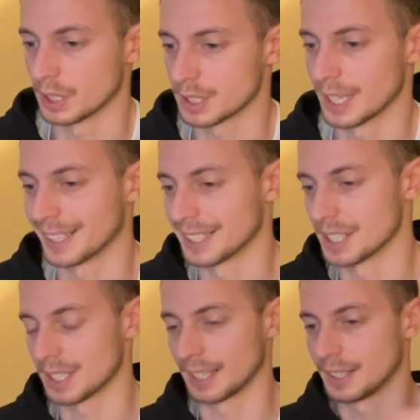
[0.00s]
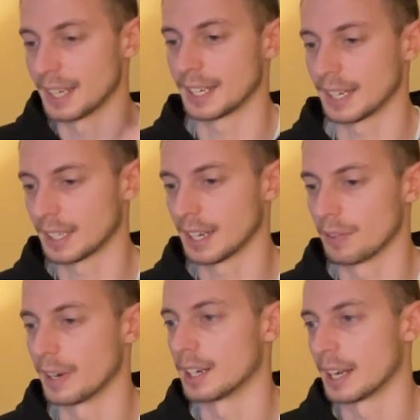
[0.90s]
it's at least like taking
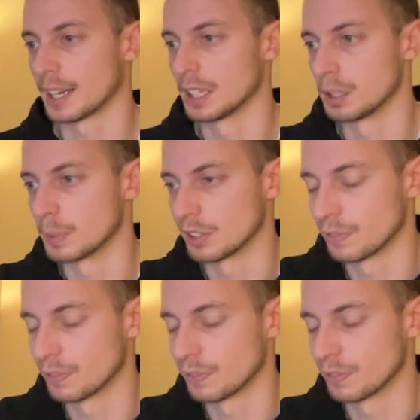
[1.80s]
away like a little bit of